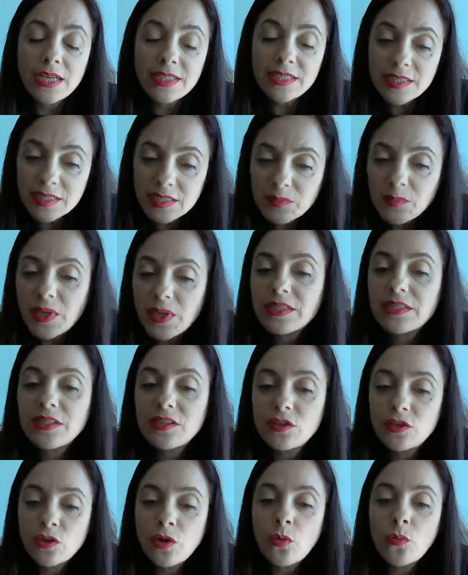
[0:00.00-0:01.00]
I
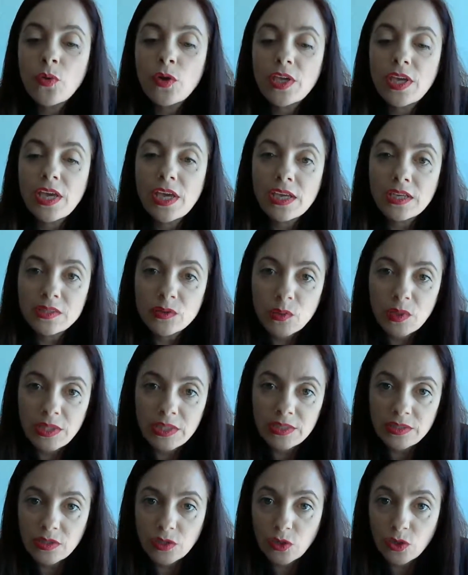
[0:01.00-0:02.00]
suspect it's not working as
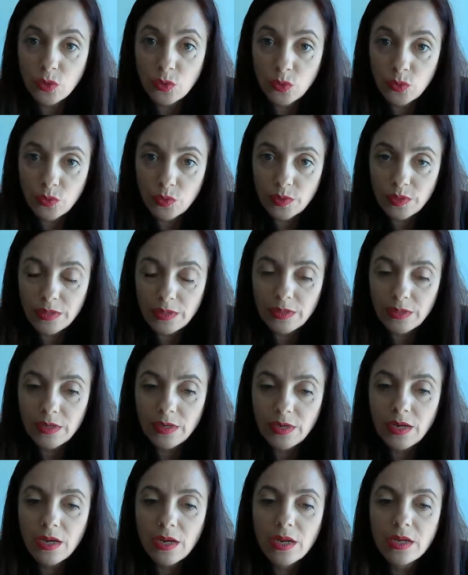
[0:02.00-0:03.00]
well as it could.
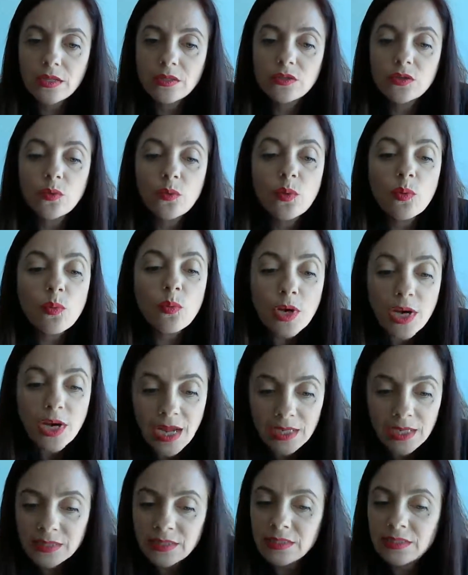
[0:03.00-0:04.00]
So we want
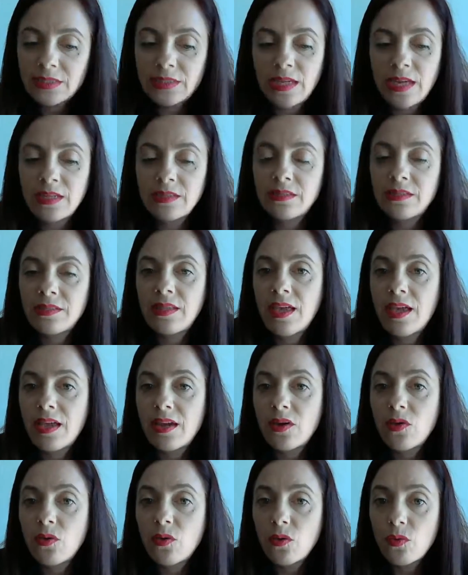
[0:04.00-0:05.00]
to understand
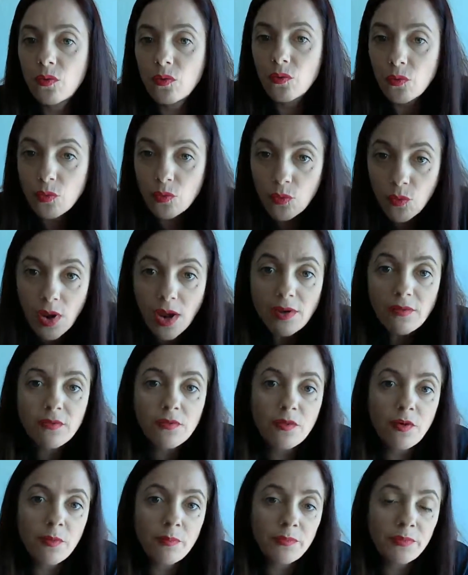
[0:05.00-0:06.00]
that
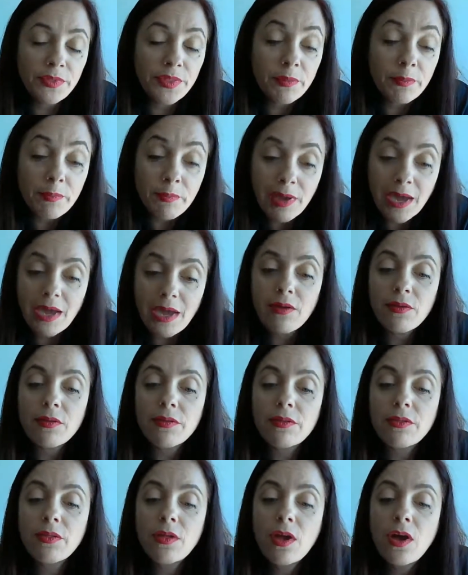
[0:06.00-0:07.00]
right from the
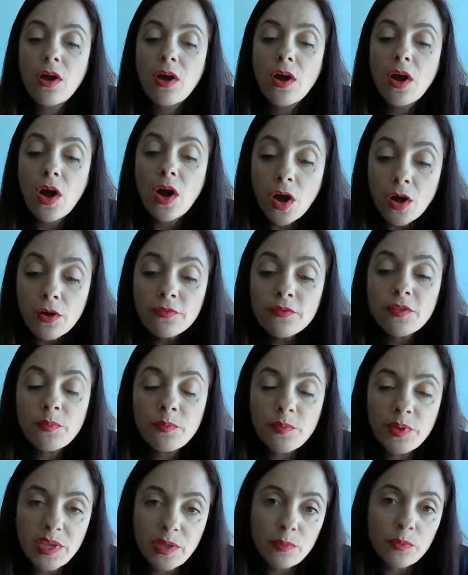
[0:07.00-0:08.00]
mouth of
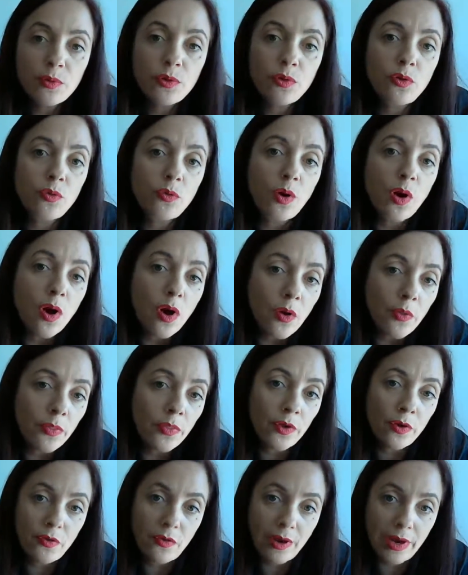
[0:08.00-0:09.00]
the people who are
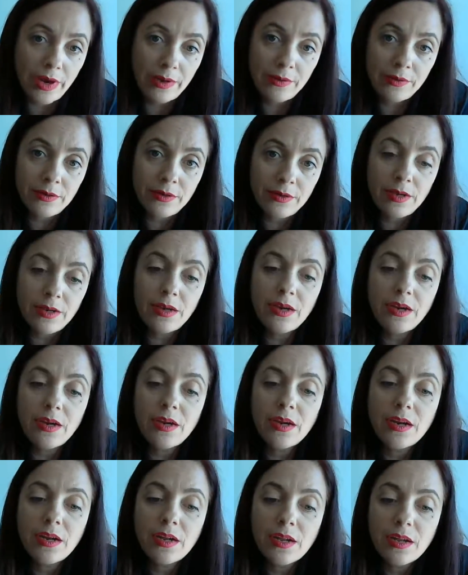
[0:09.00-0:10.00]
on the ground
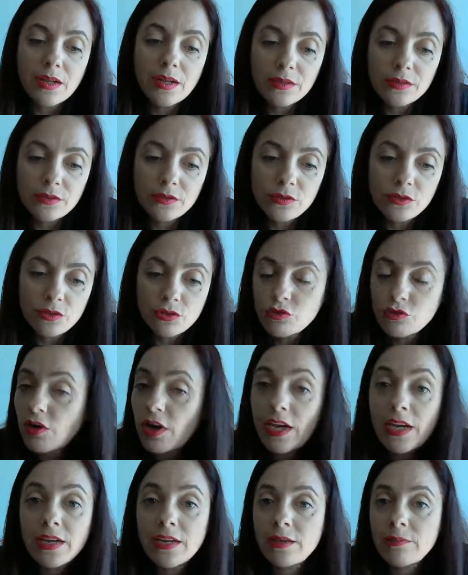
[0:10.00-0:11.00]

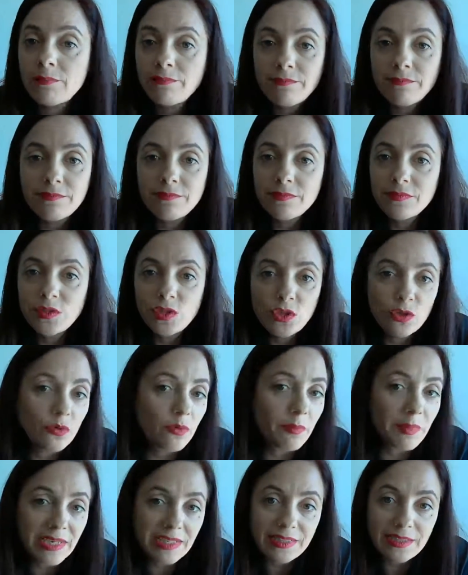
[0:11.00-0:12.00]
trying to
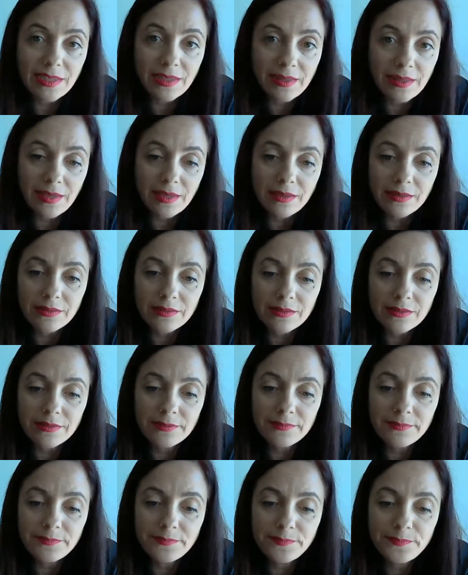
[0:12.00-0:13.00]
do amazing
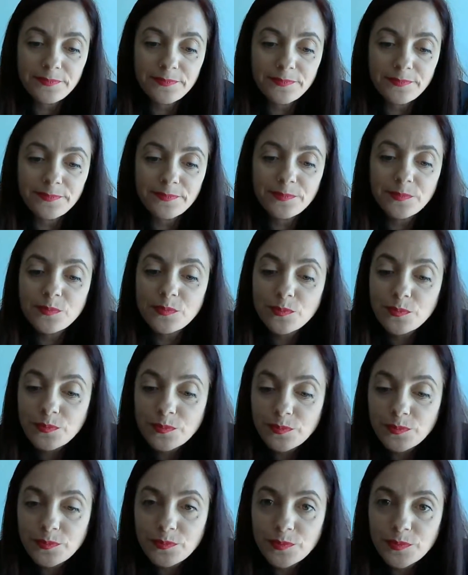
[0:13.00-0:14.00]
things.
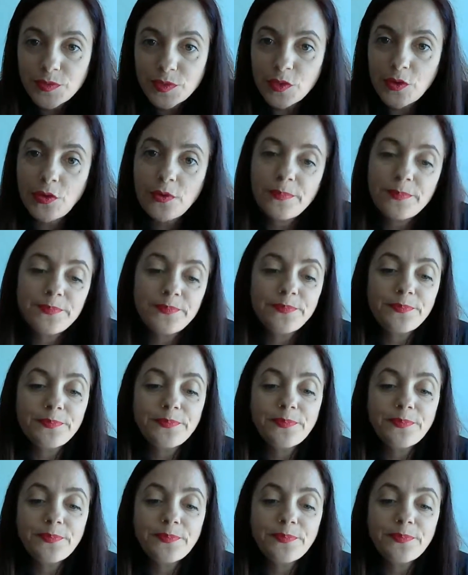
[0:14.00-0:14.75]
So,